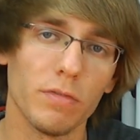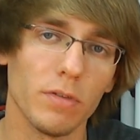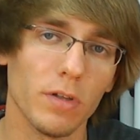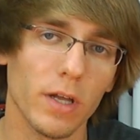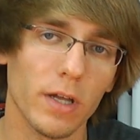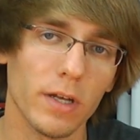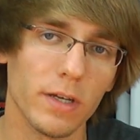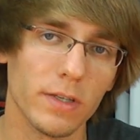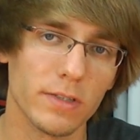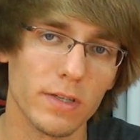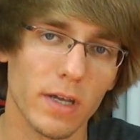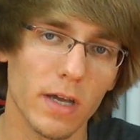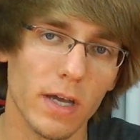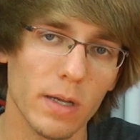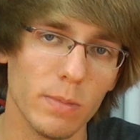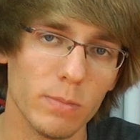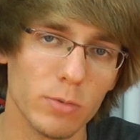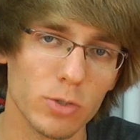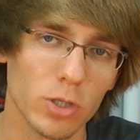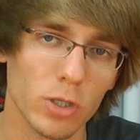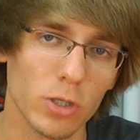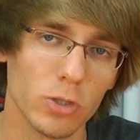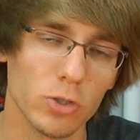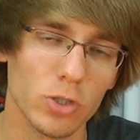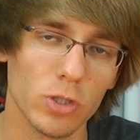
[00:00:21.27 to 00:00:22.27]
a lot of time
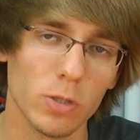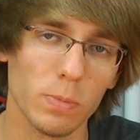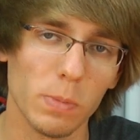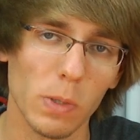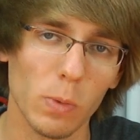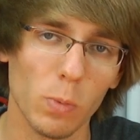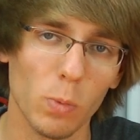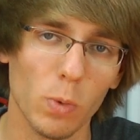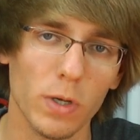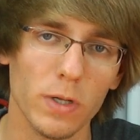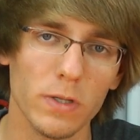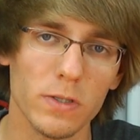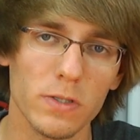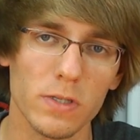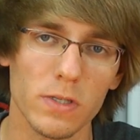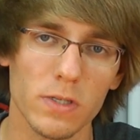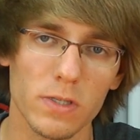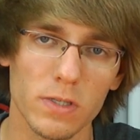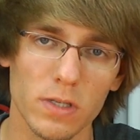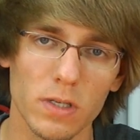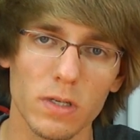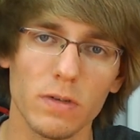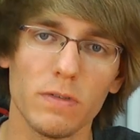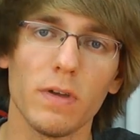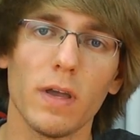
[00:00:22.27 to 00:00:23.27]
charging them at once
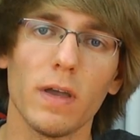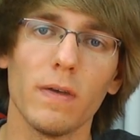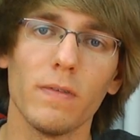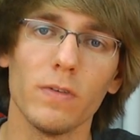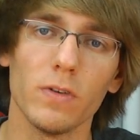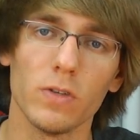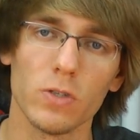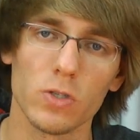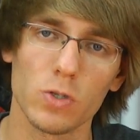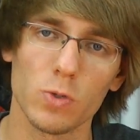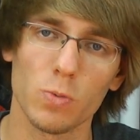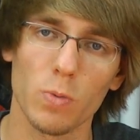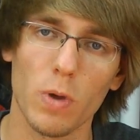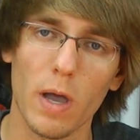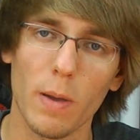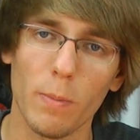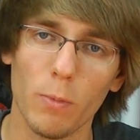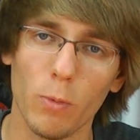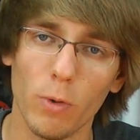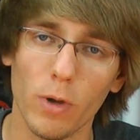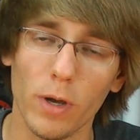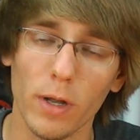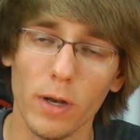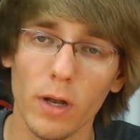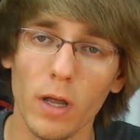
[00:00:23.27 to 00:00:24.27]
instead of having to swap
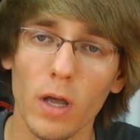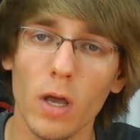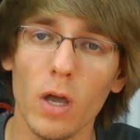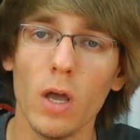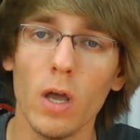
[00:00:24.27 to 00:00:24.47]
one